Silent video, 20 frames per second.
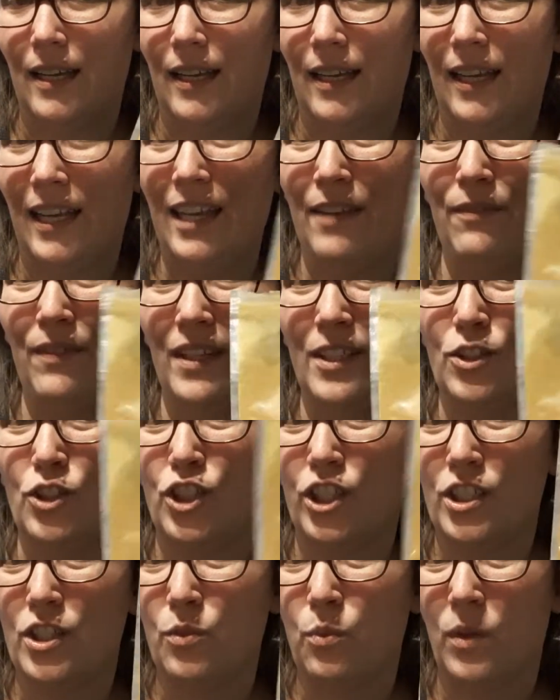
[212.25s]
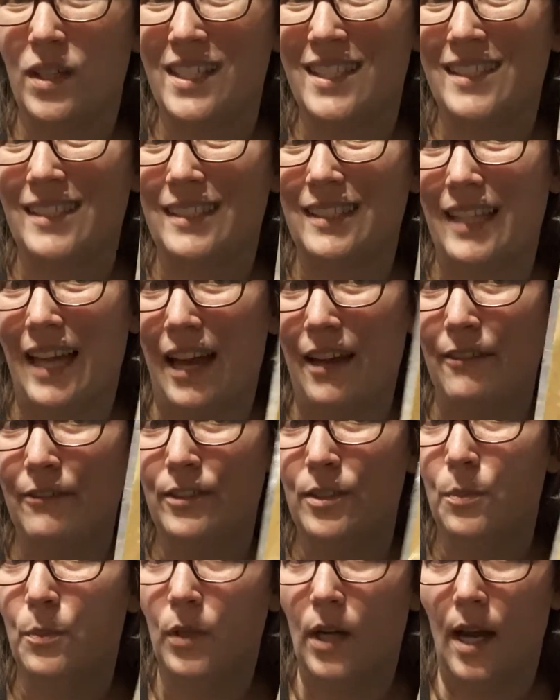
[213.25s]
even just what's
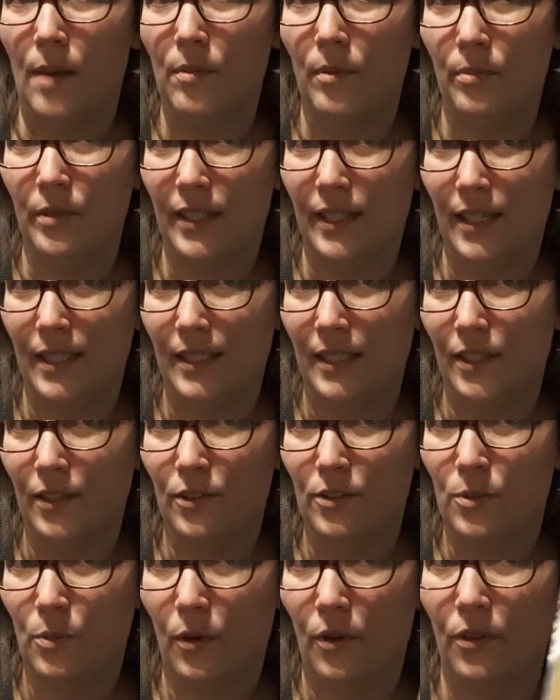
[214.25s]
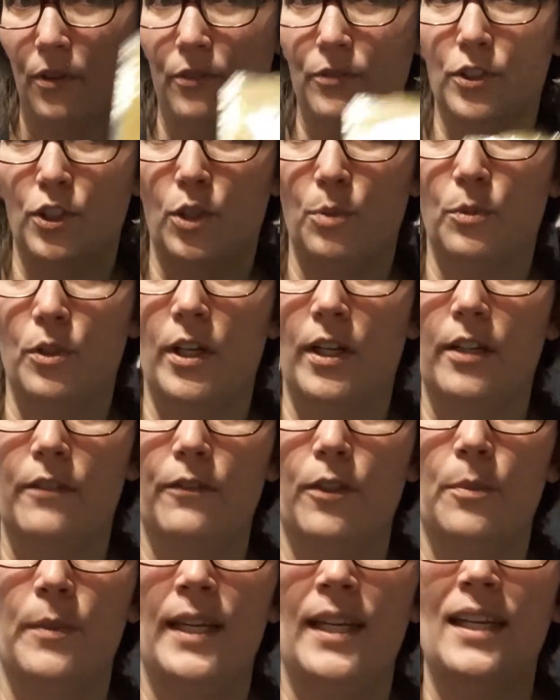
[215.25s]
left, probably a year's worth of turmeric
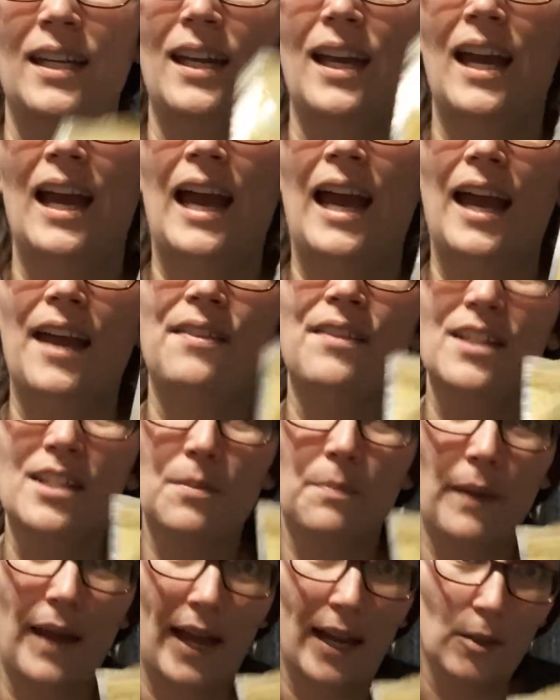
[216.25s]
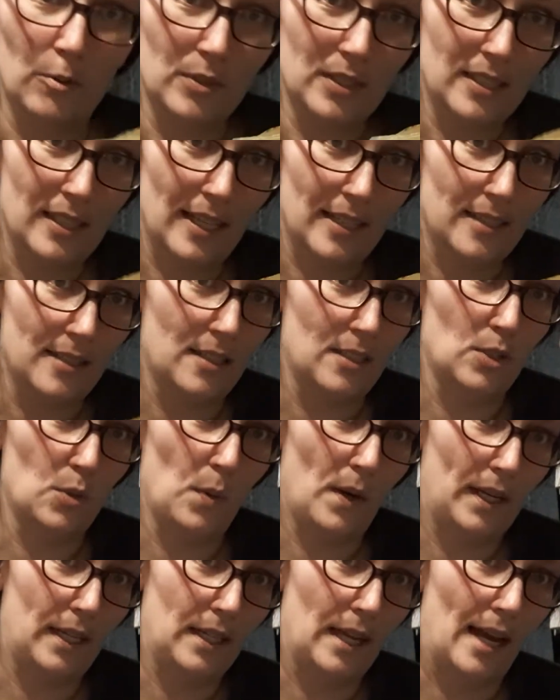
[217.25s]
for me. And this bag was less than
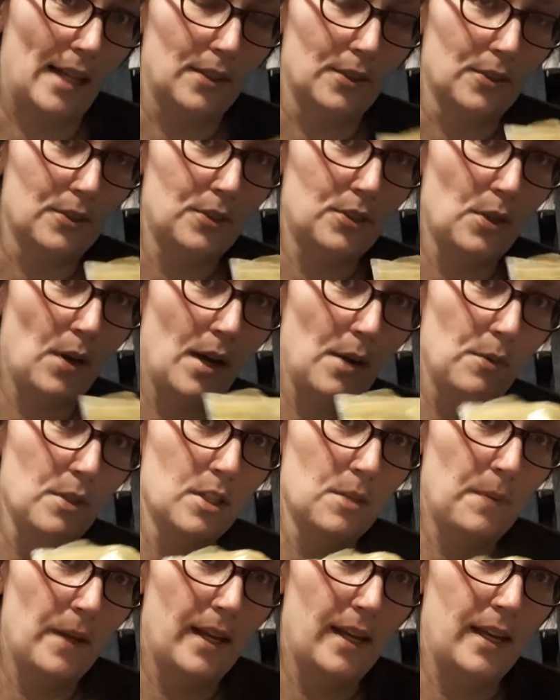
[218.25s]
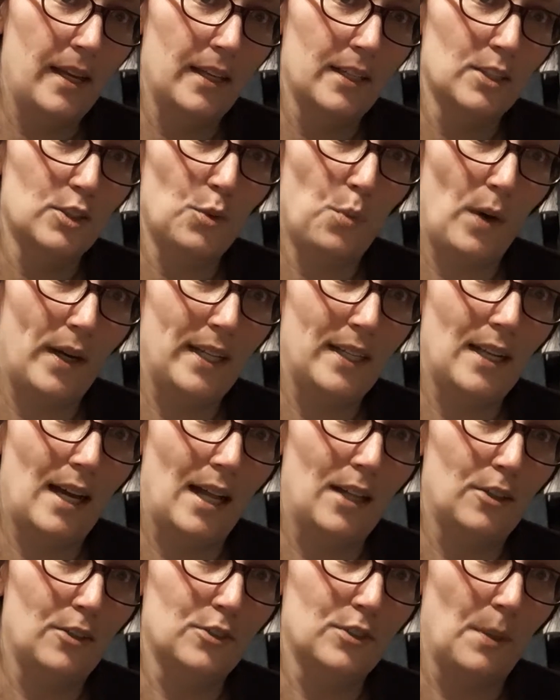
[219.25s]
$20. So I was paying
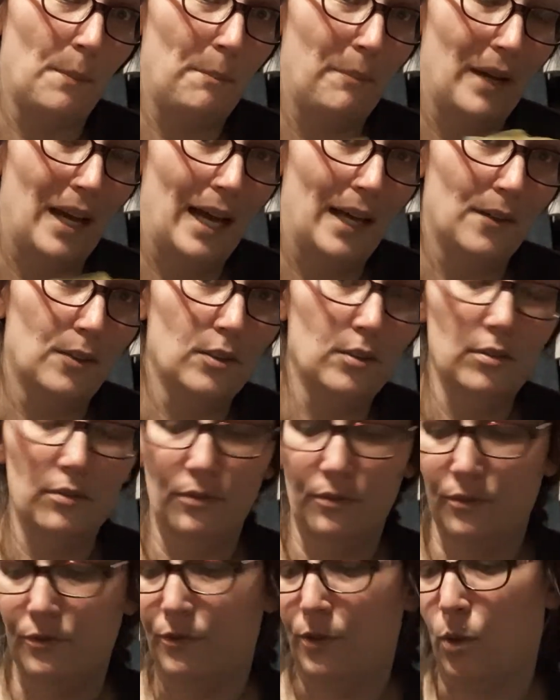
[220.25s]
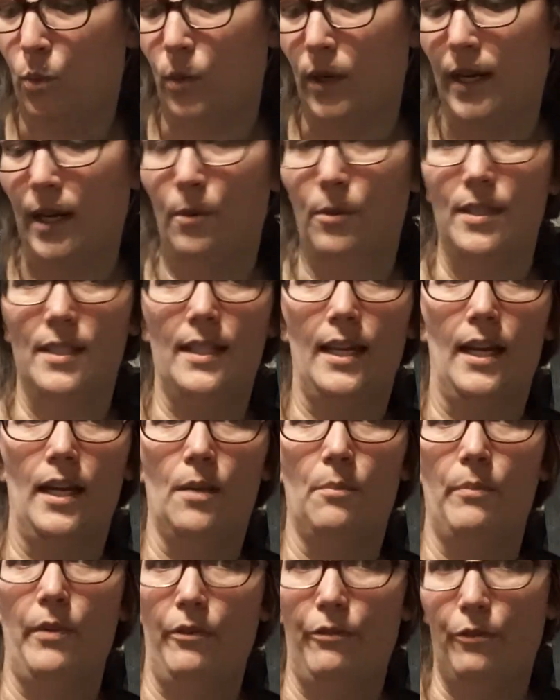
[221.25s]
$20 a bottle for what I was
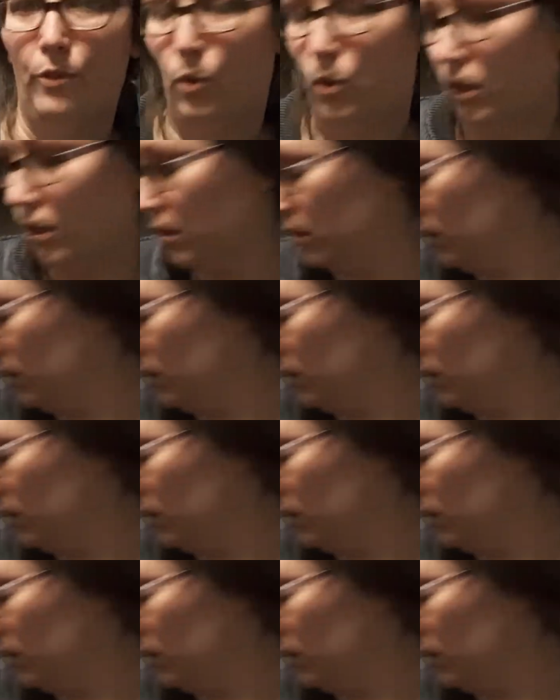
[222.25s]
getting before.